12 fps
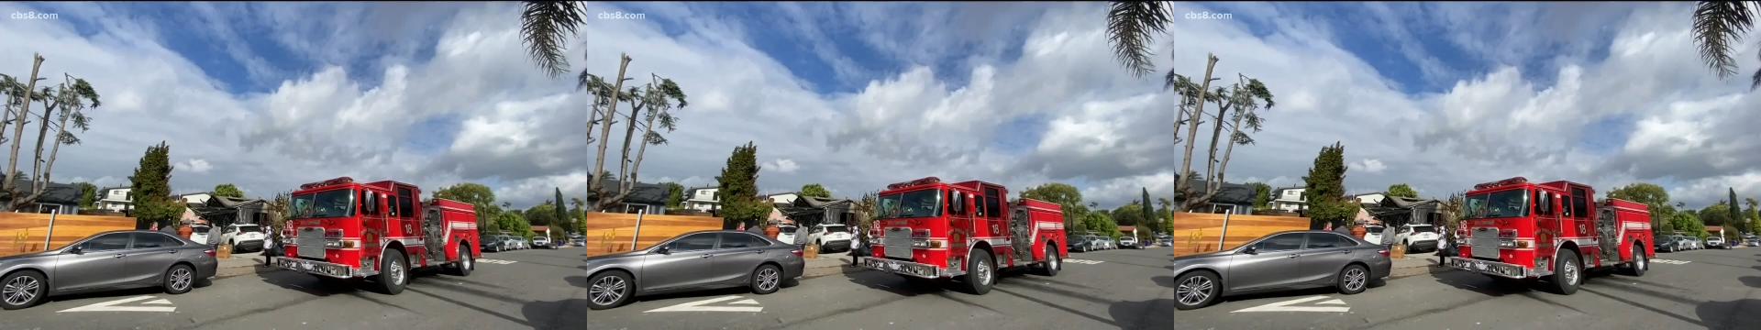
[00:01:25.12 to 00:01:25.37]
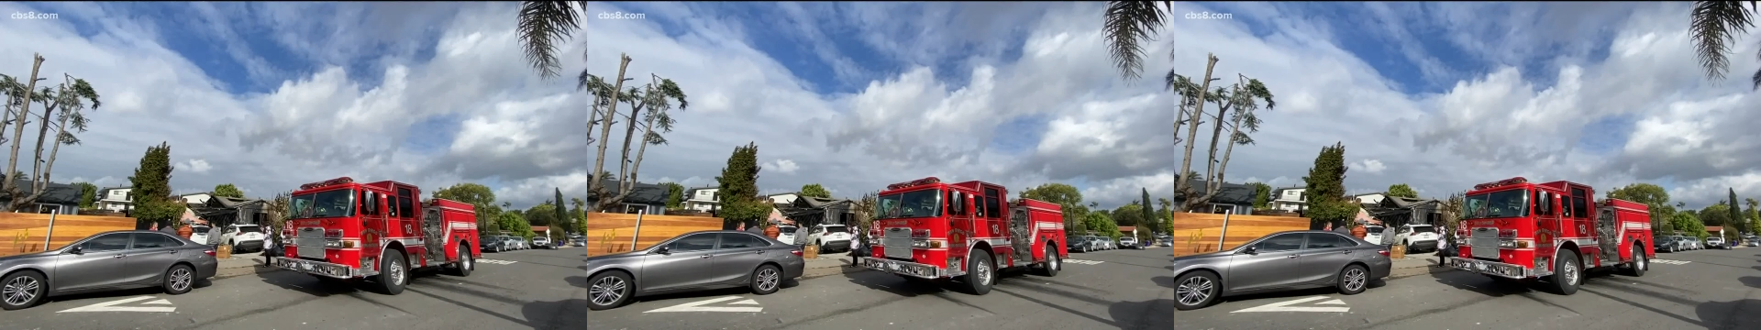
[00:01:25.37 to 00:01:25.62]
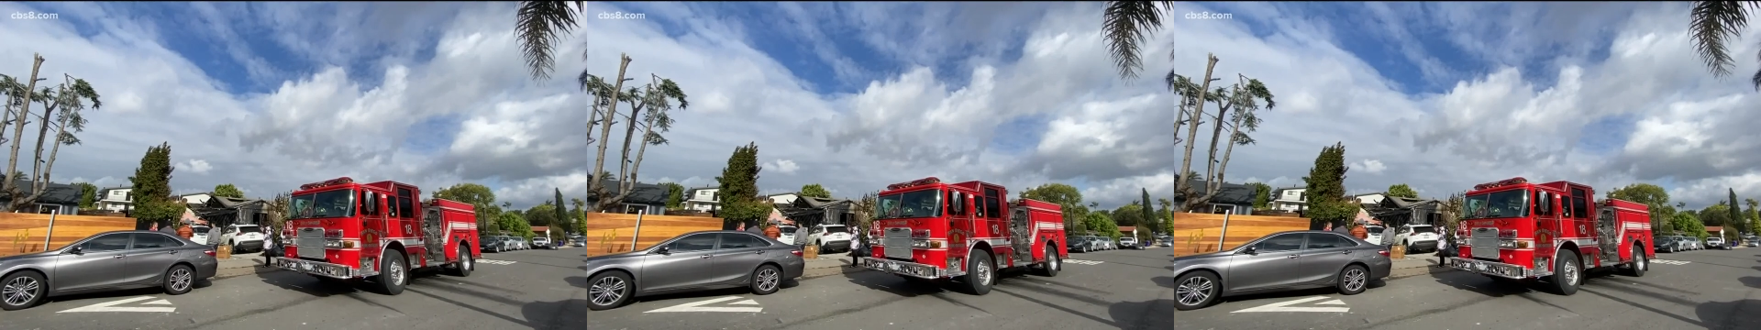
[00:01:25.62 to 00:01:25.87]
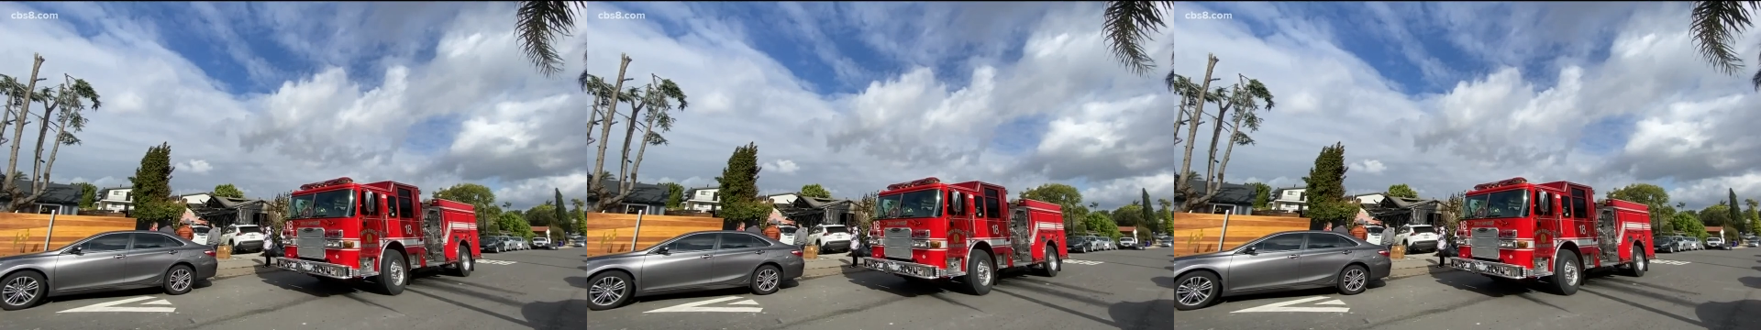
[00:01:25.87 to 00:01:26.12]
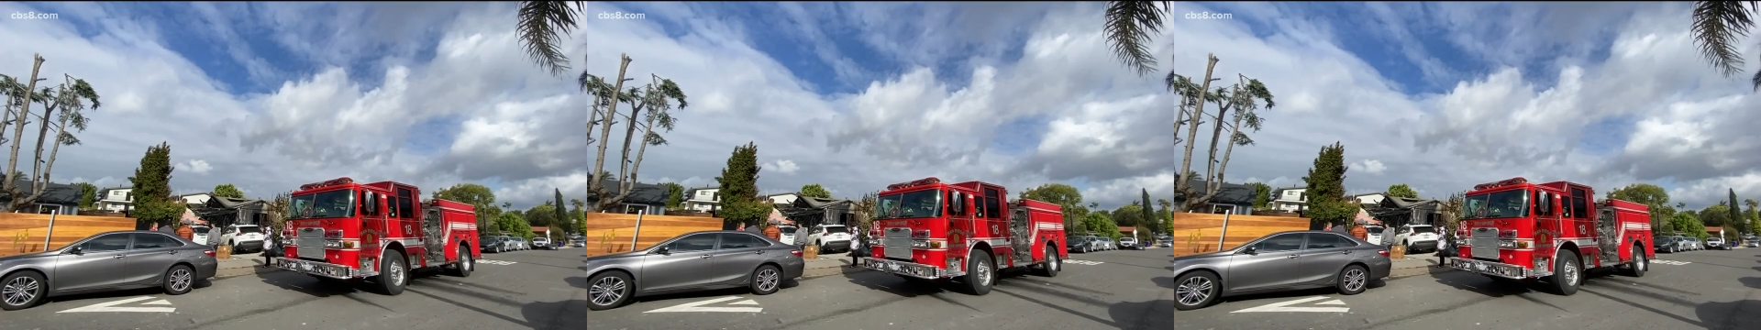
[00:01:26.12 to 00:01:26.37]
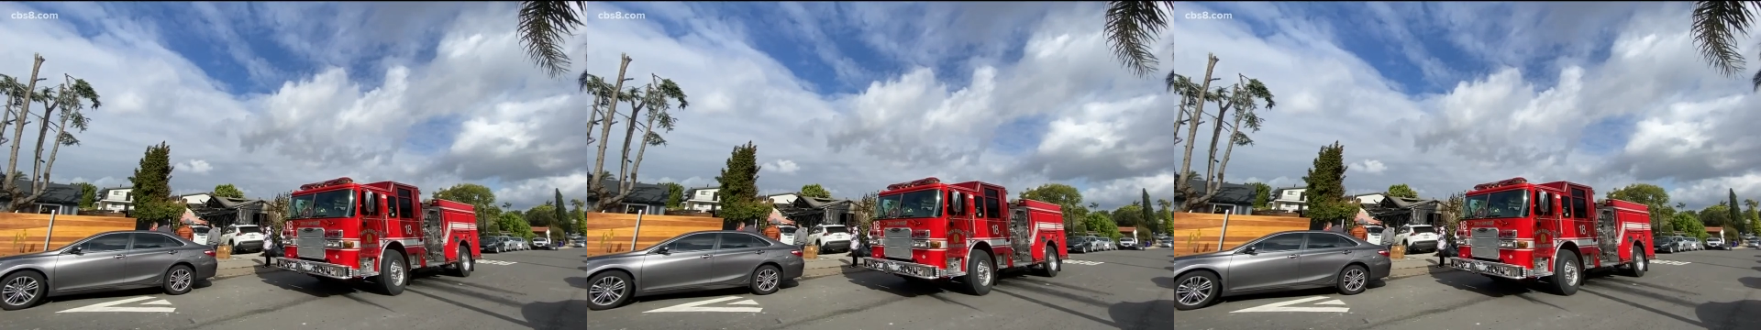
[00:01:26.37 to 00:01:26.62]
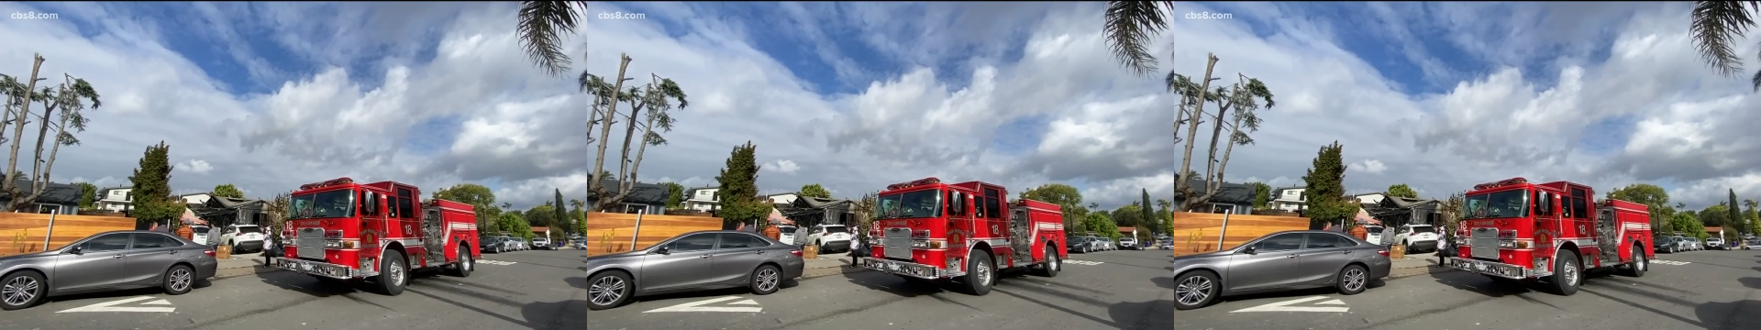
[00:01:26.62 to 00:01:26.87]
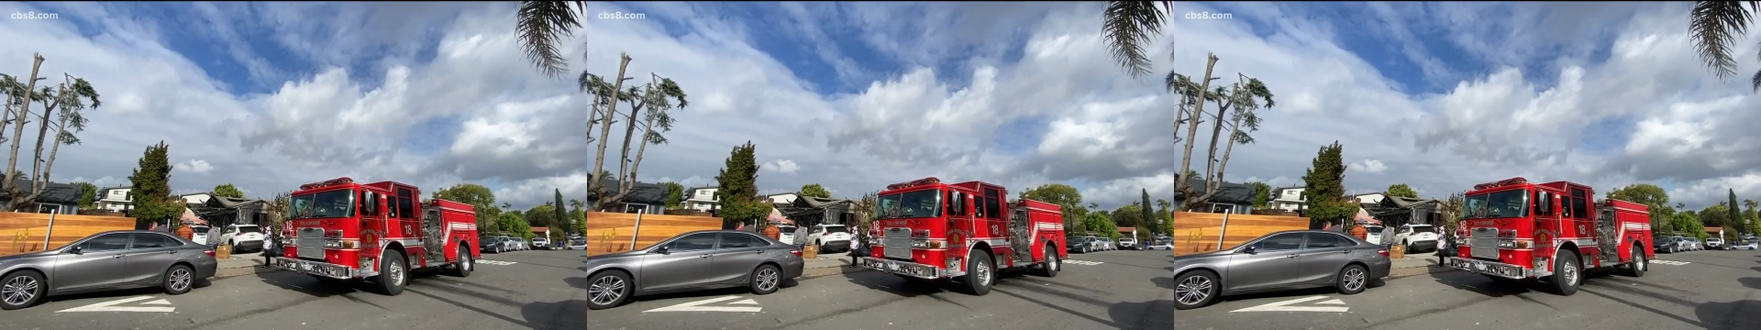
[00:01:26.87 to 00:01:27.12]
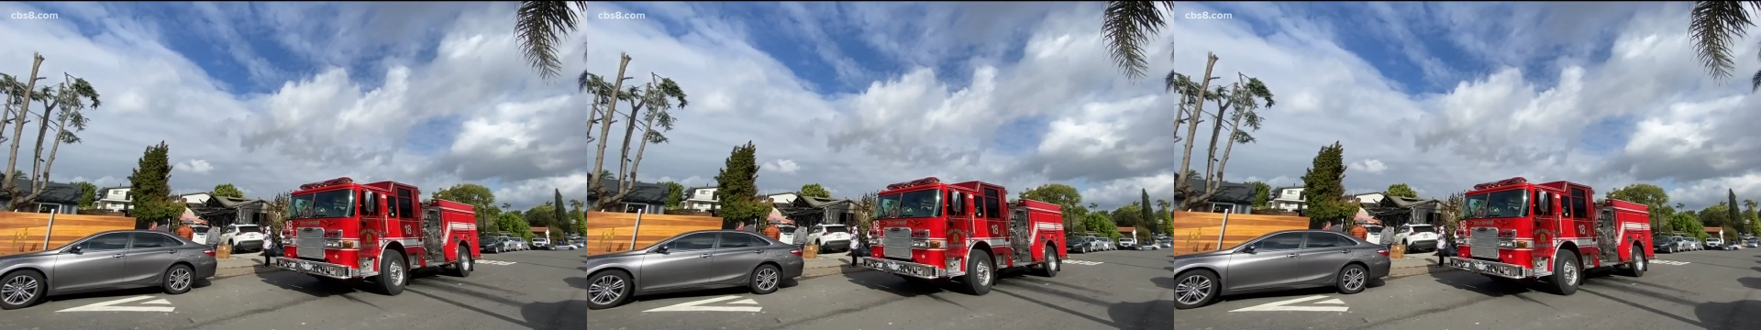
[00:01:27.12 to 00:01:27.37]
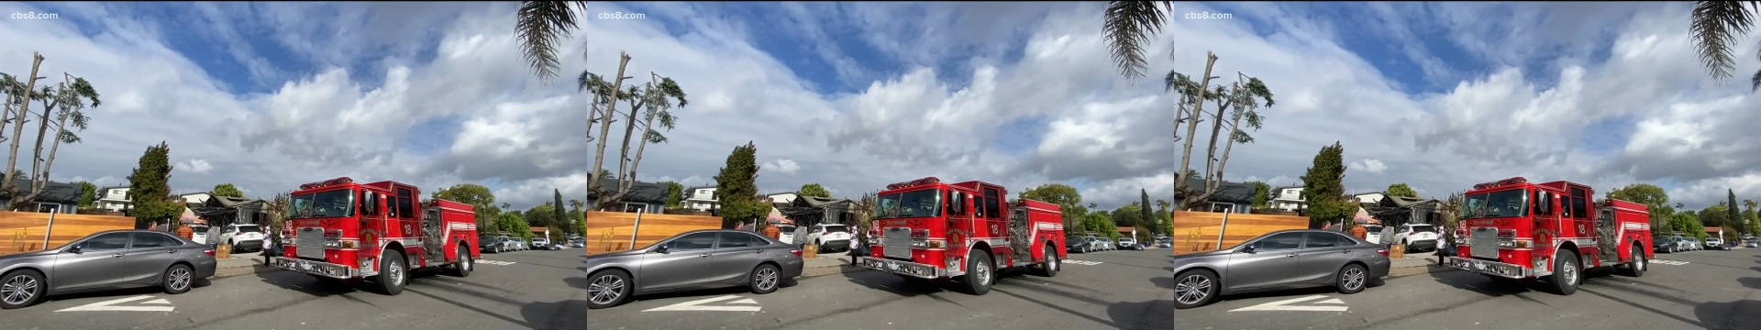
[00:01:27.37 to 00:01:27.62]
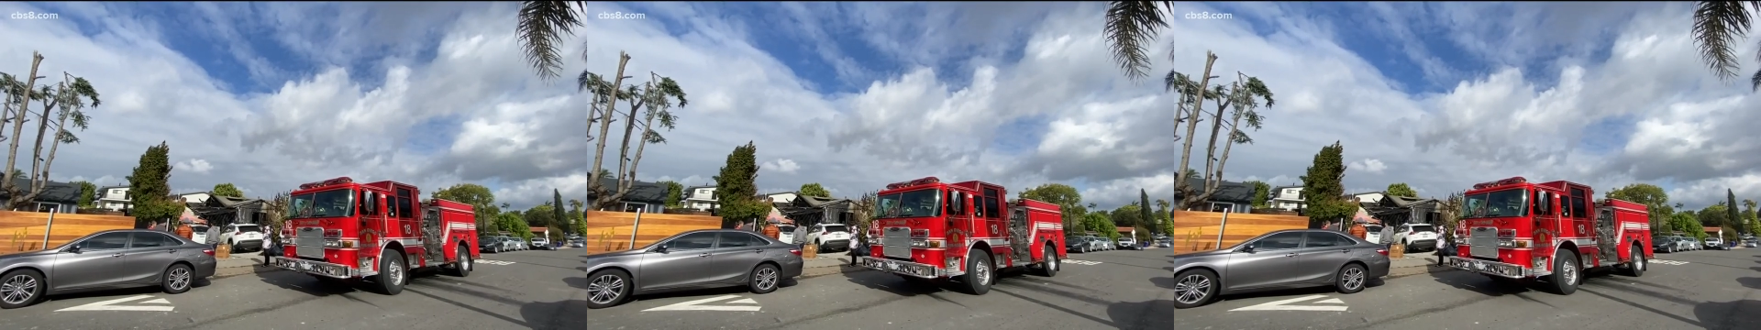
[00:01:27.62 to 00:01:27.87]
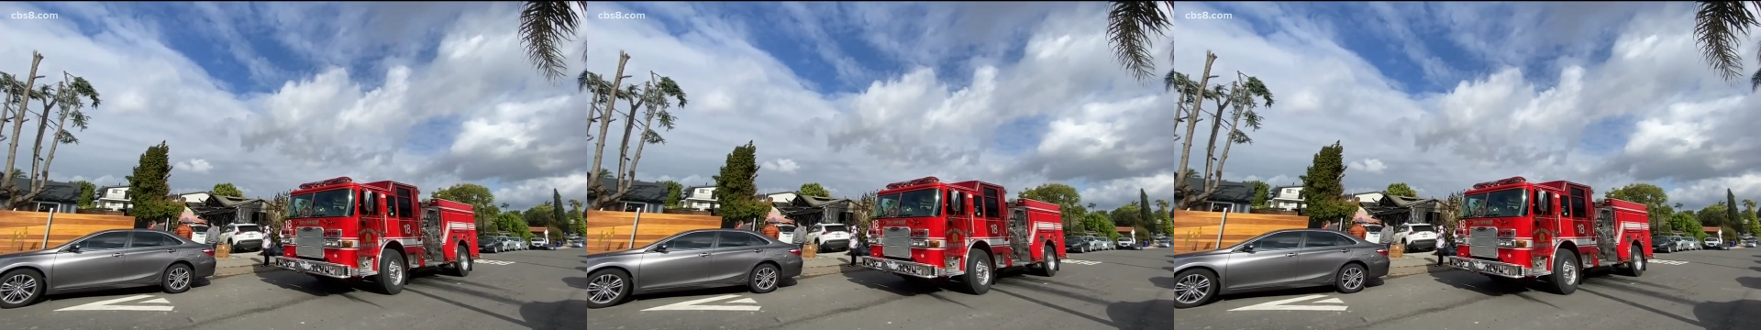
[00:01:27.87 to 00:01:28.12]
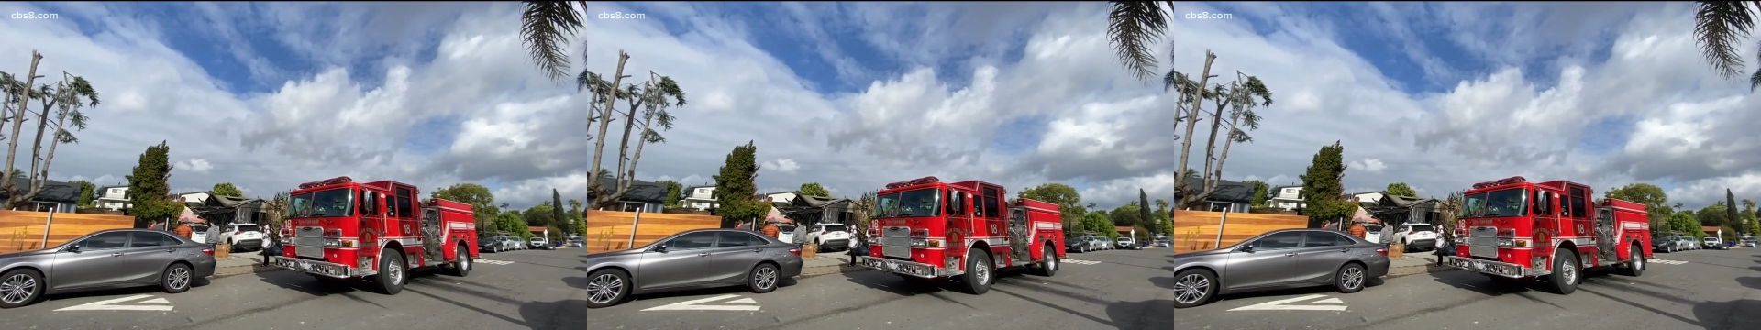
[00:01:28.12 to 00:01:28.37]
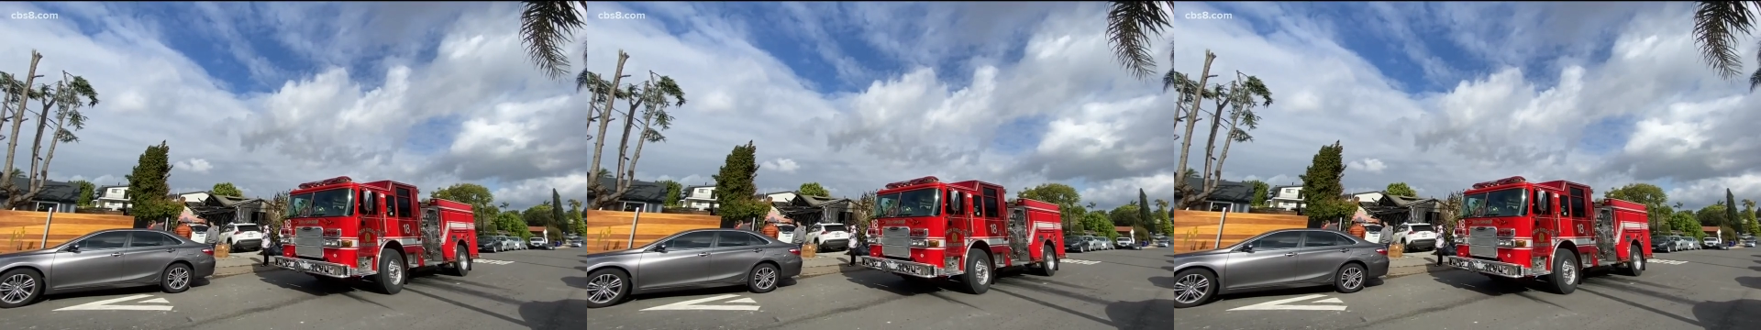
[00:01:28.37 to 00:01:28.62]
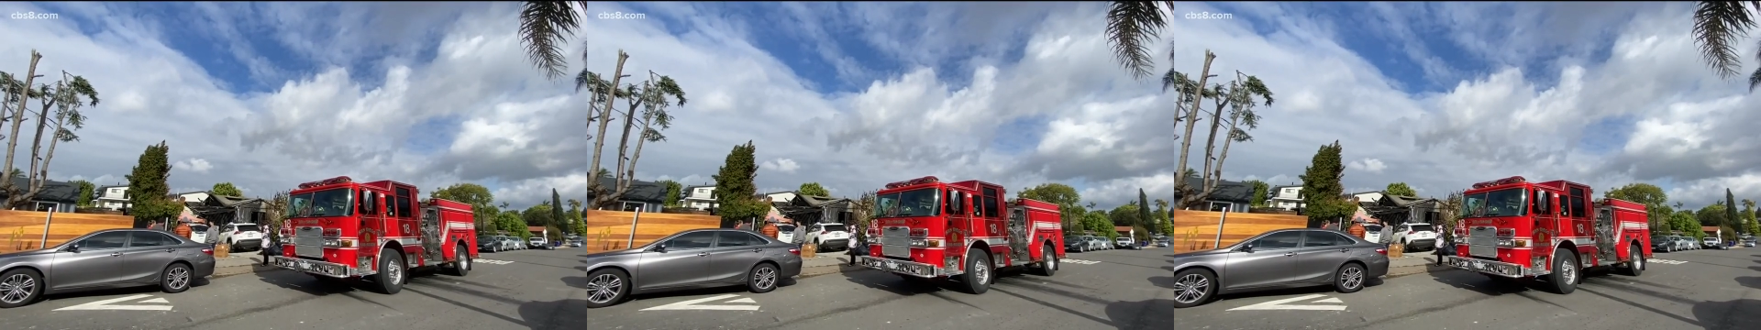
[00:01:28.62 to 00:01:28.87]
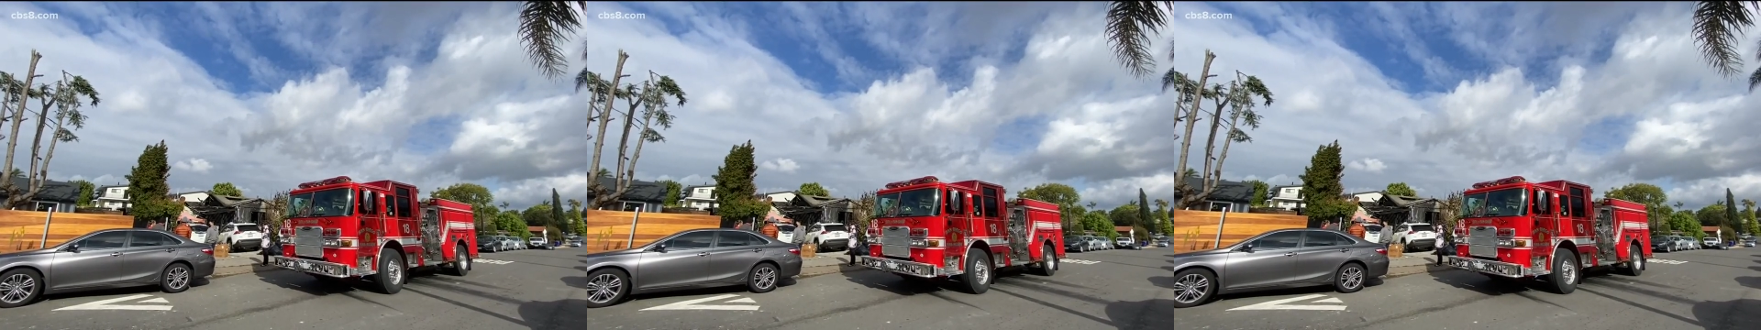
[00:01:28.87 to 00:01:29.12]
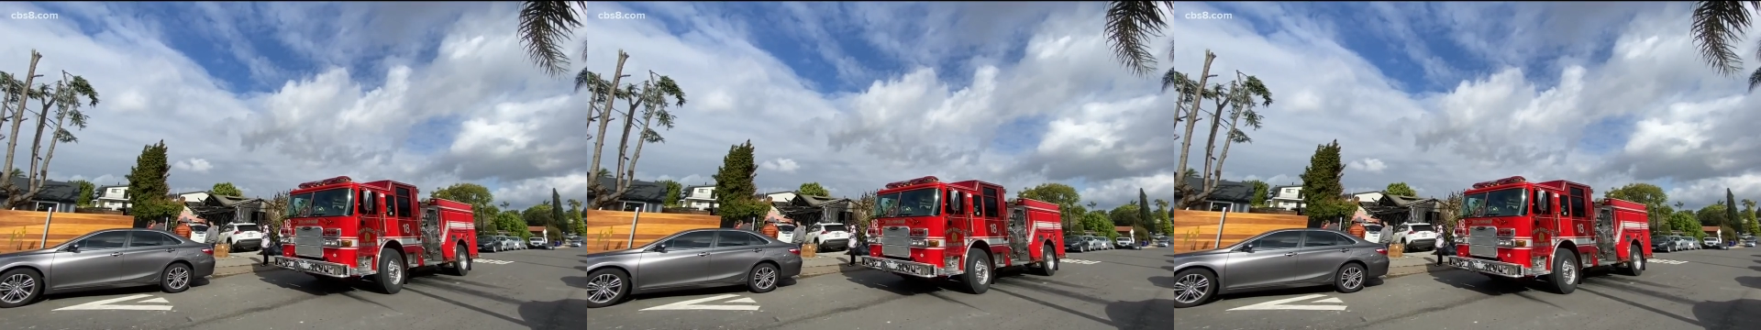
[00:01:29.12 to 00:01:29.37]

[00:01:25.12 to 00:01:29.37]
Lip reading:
(no speaker visible)